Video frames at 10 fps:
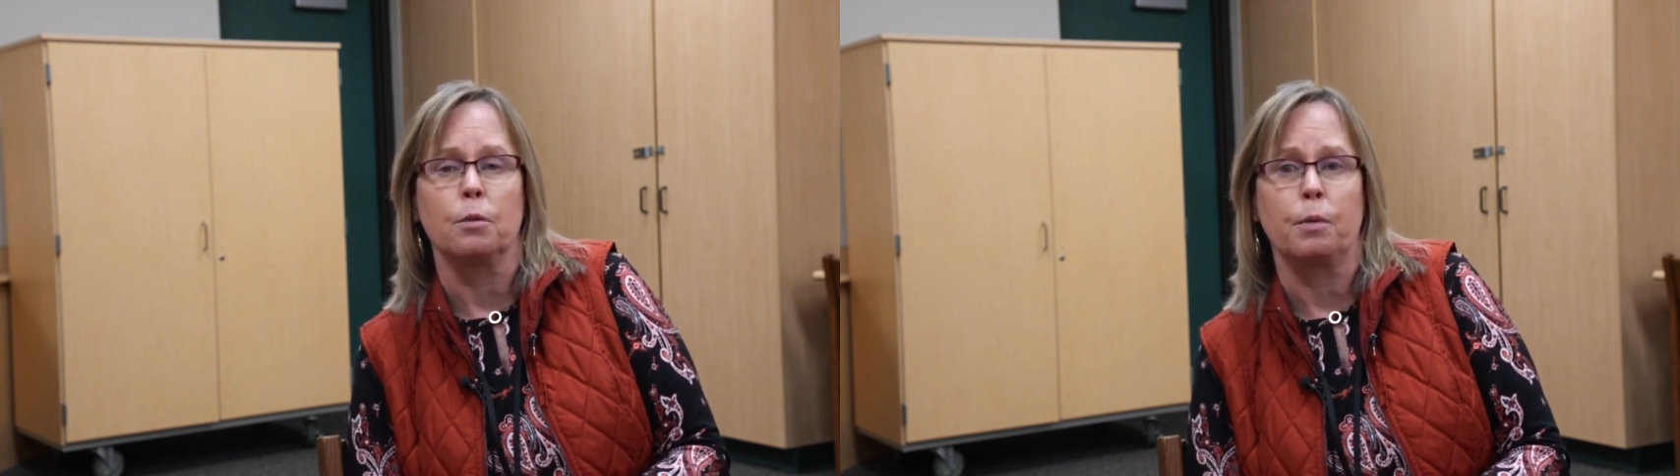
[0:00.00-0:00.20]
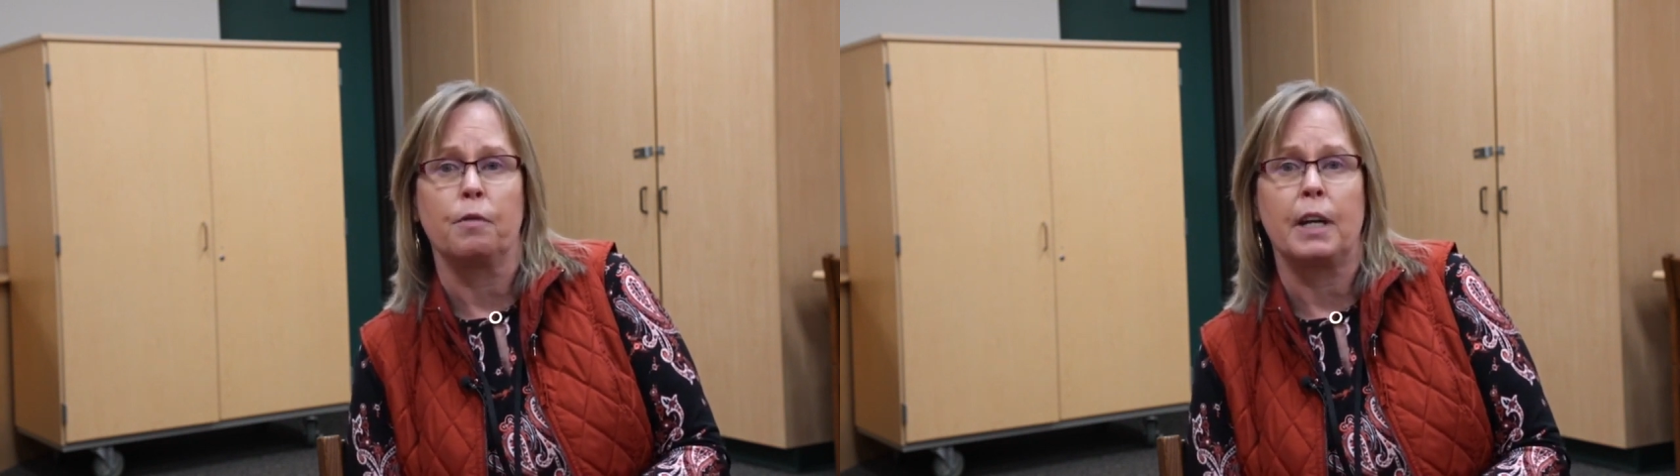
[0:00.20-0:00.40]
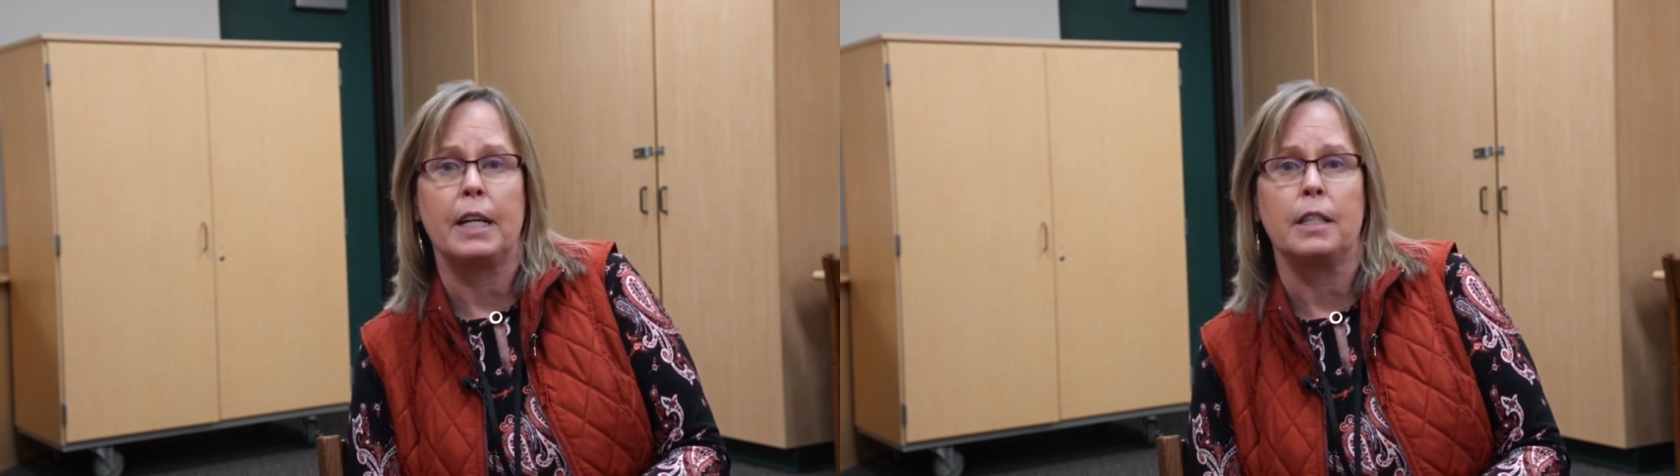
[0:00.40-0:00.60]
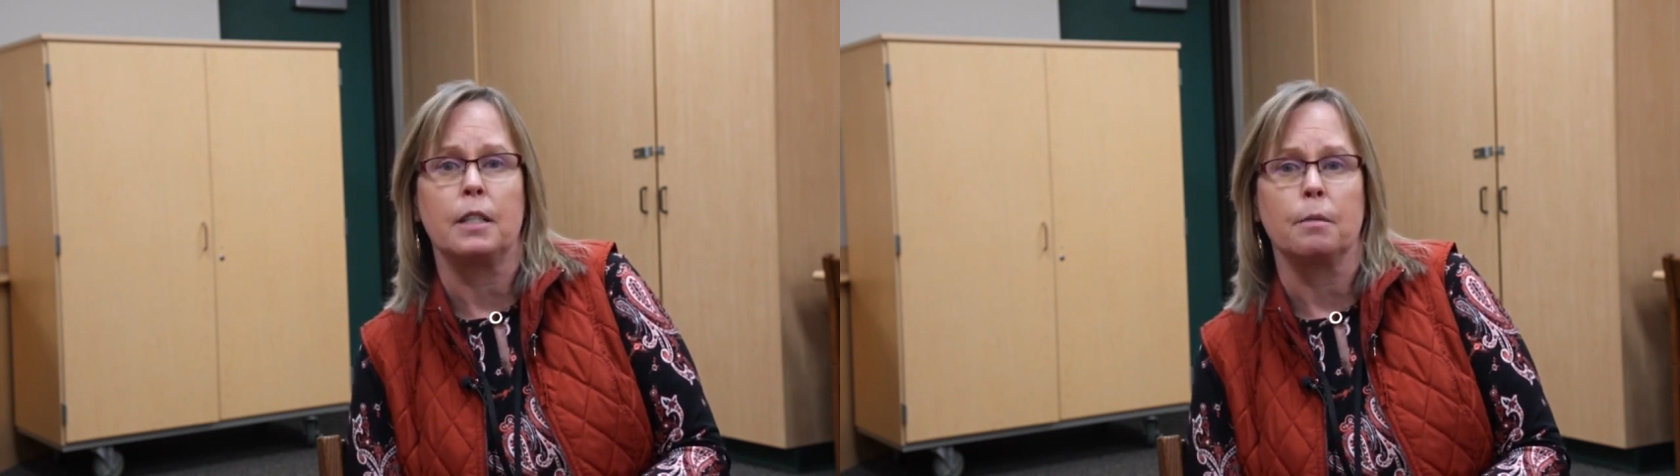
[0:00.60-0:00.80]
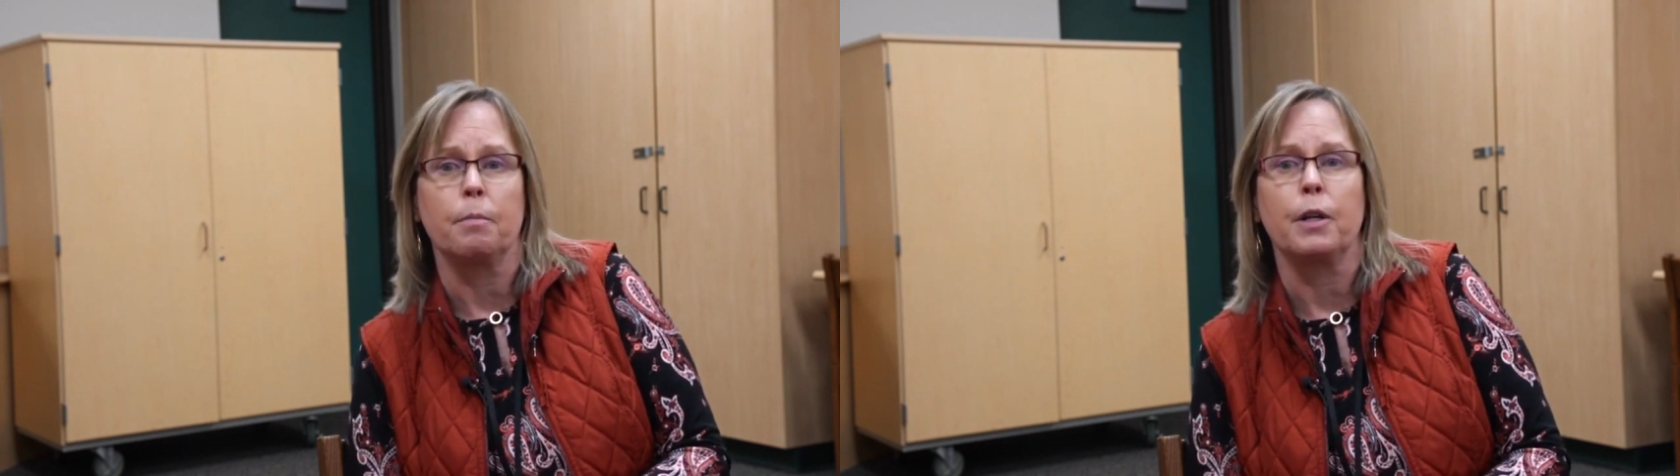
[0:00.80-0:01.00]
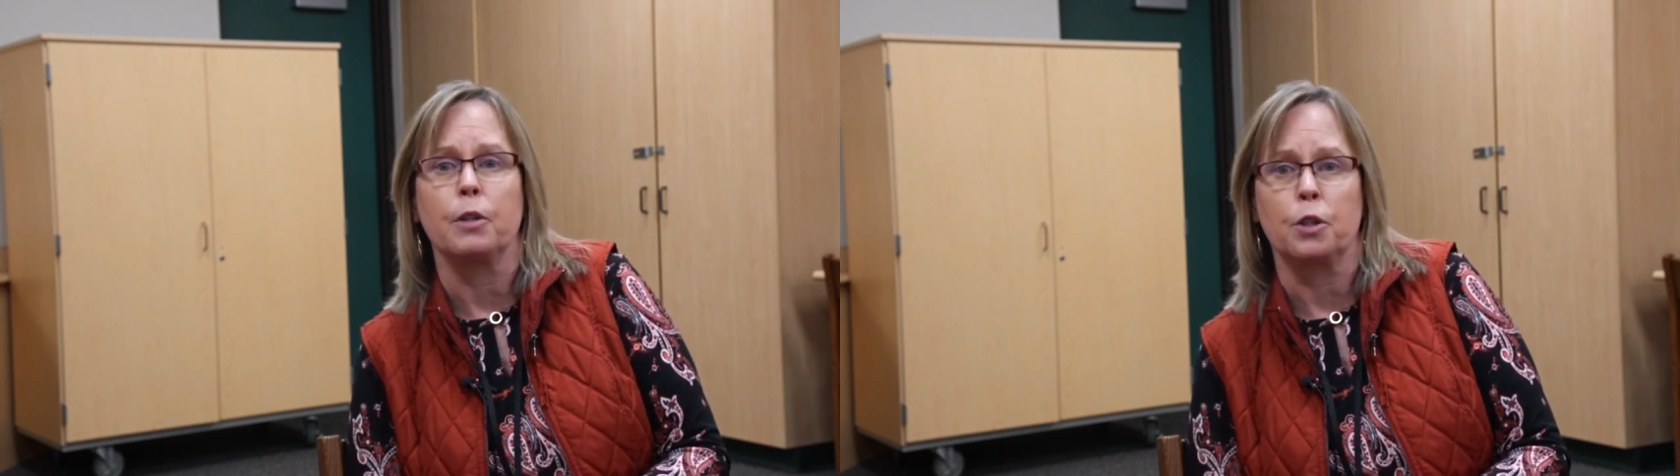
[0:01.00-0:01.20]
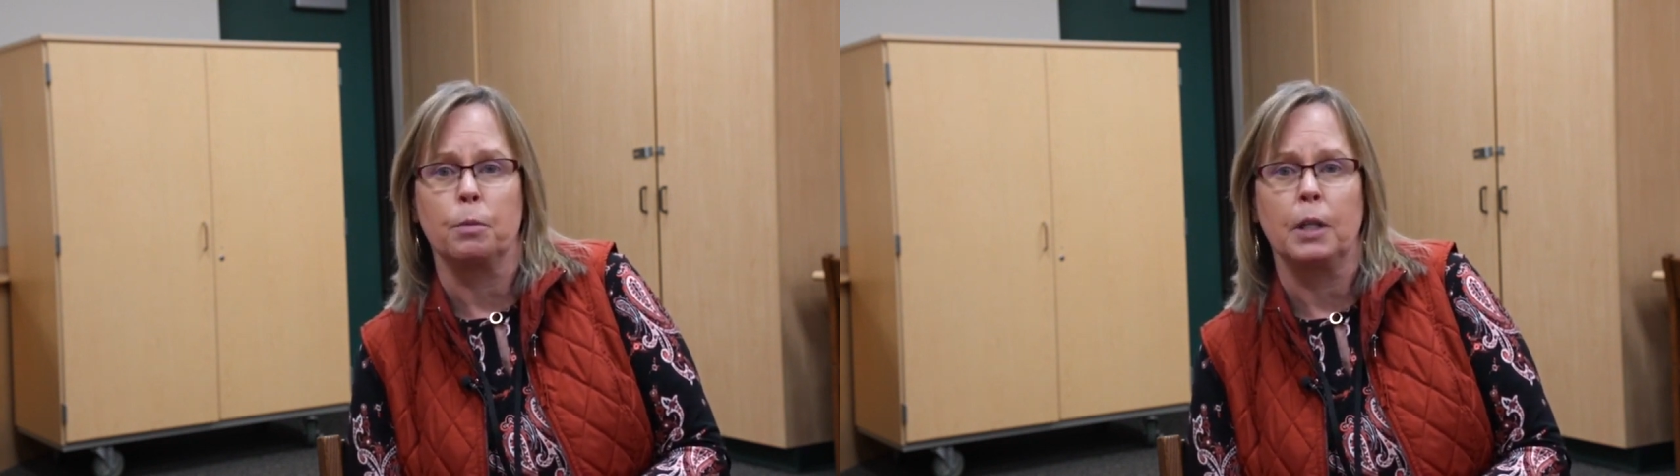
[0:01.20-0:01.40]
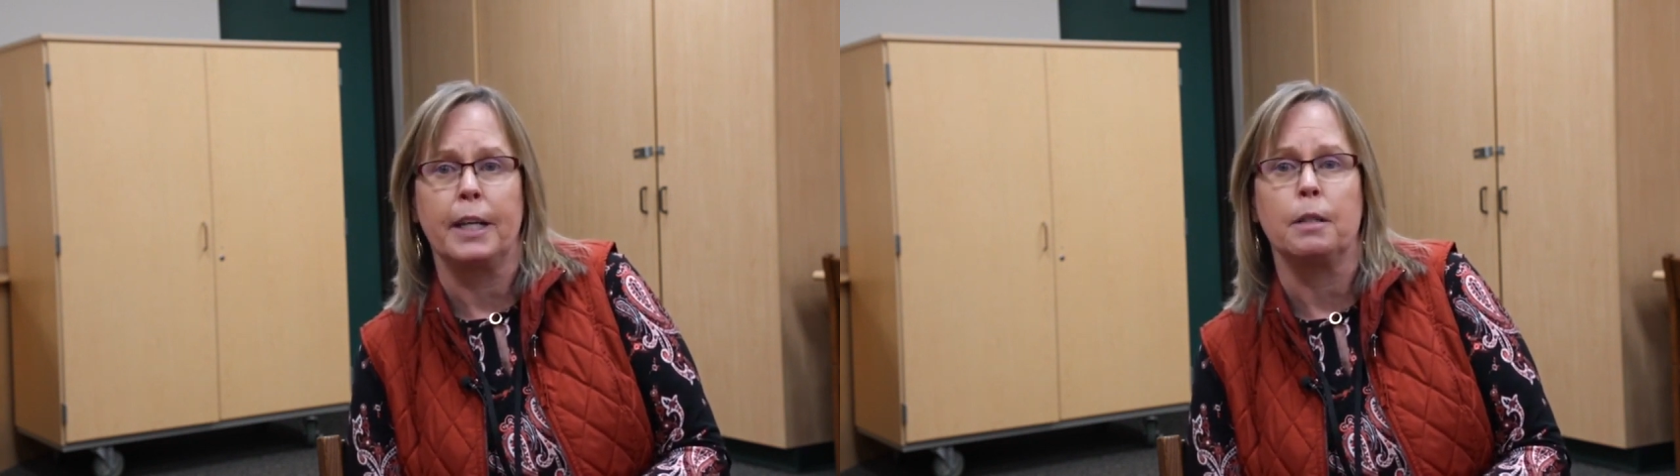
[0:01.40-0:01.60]
provide some
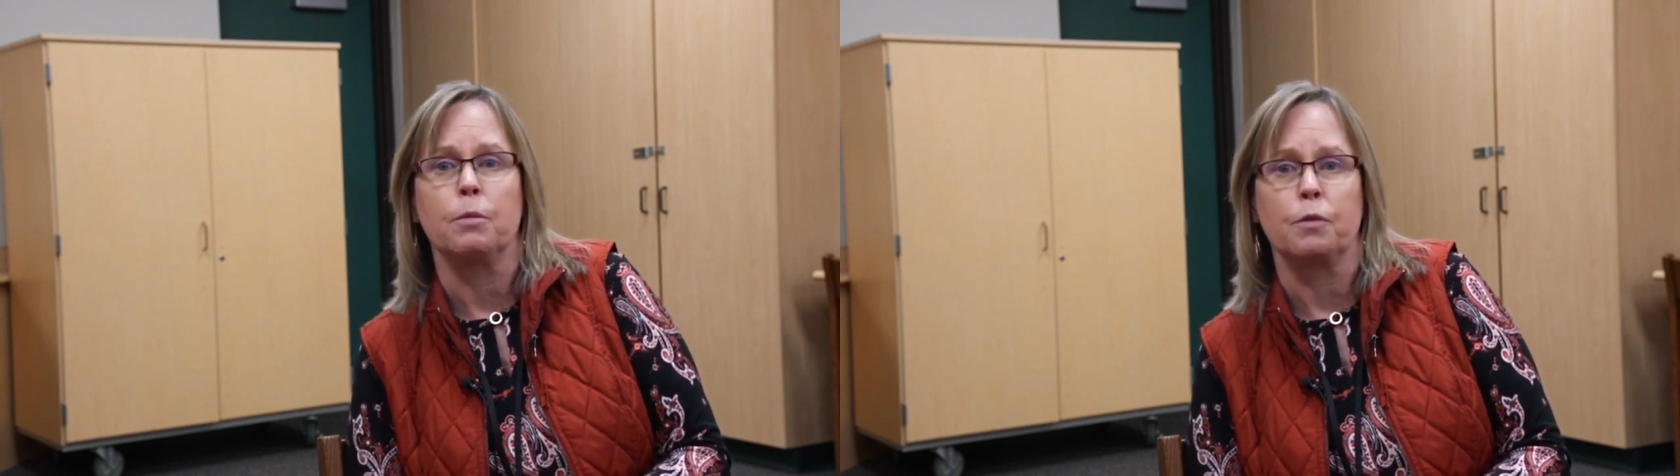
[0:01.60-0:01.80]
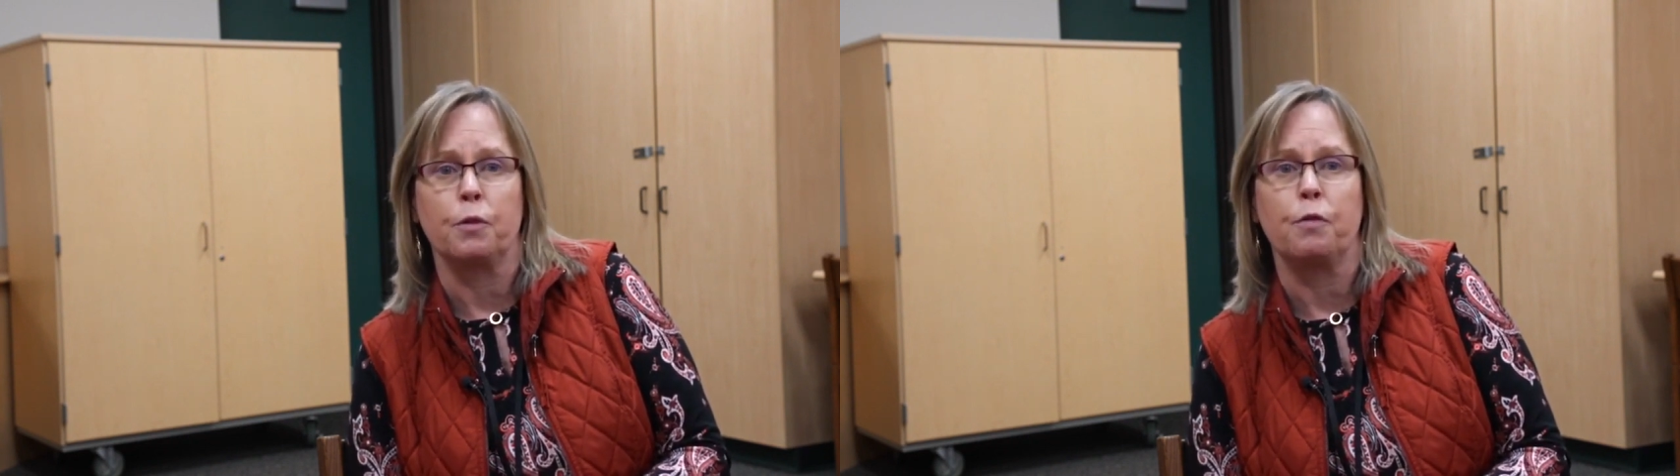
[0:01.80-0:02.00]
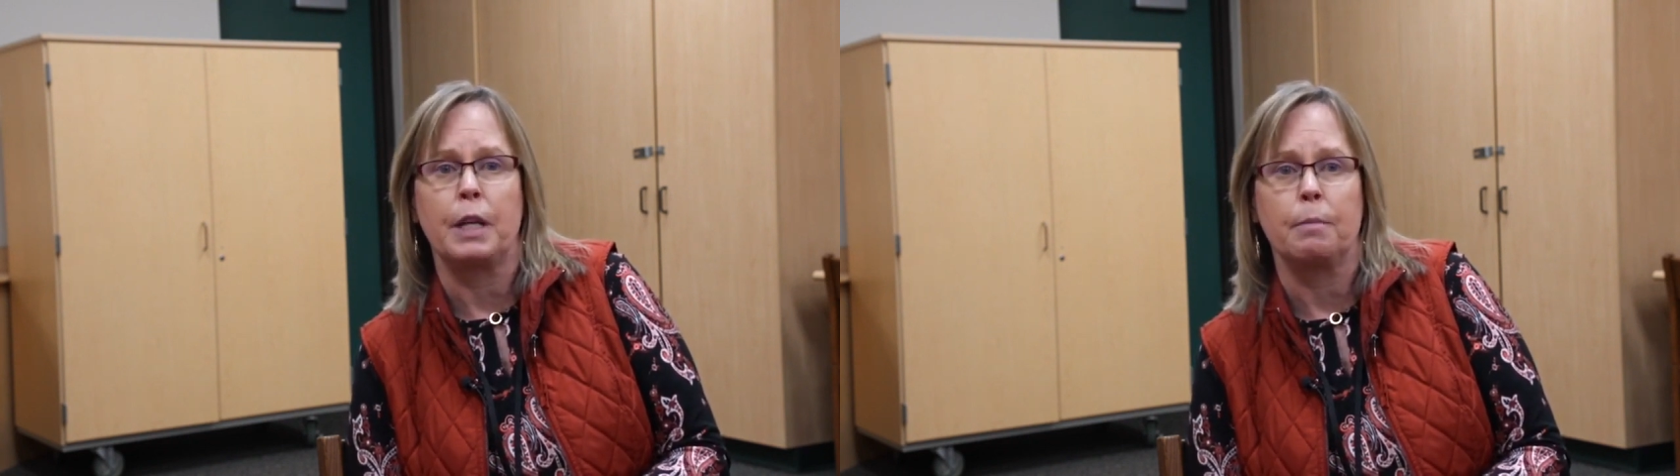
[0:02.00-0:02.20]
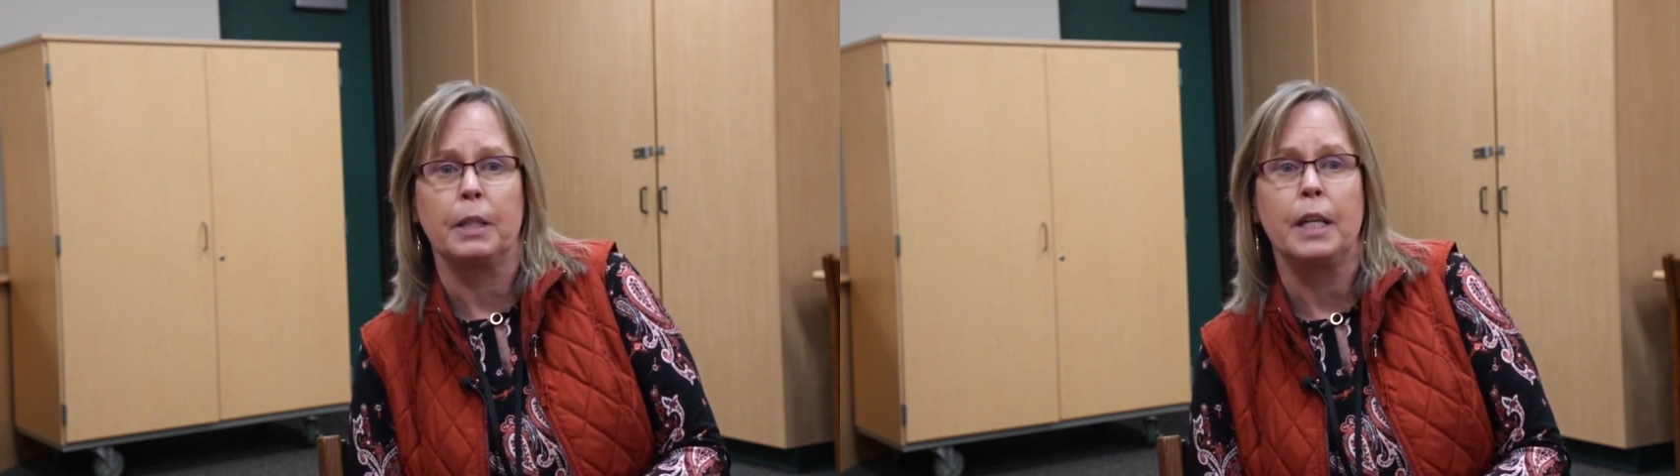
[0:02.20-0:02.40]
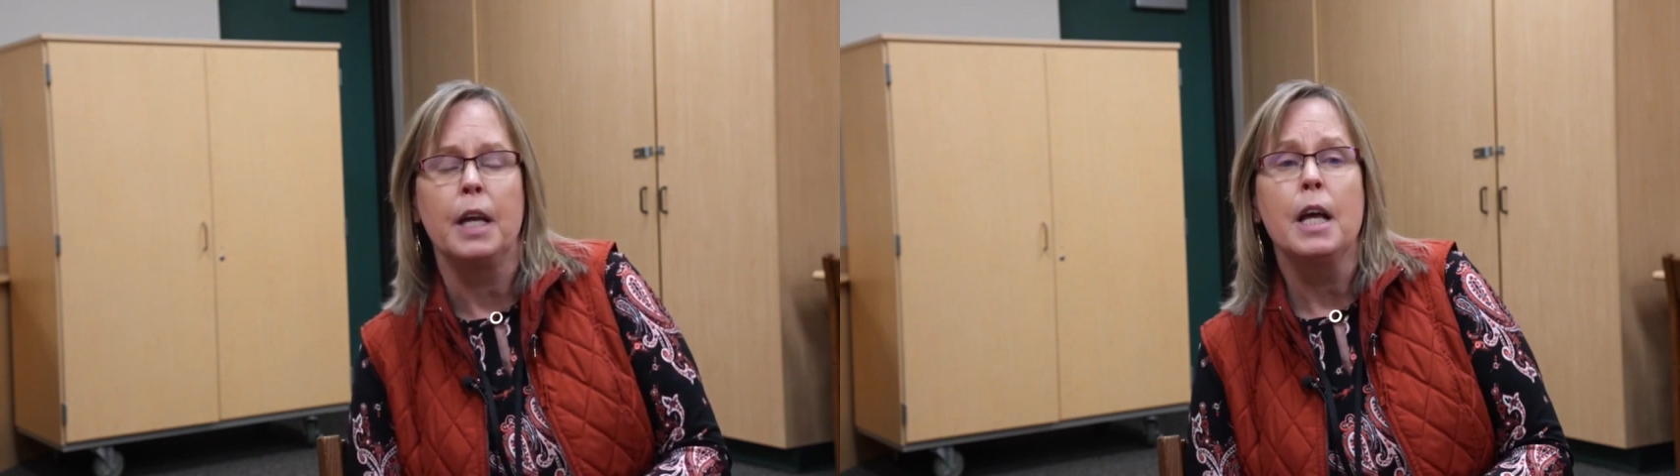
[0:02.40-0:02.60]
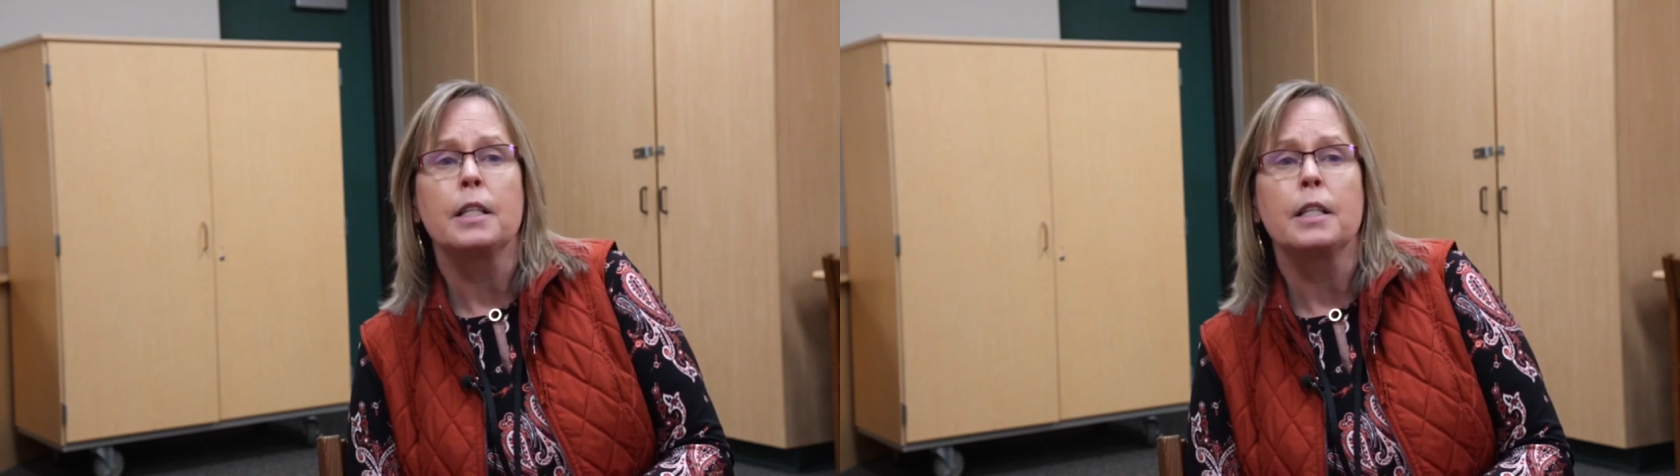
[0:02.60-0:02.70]
perishable items for family.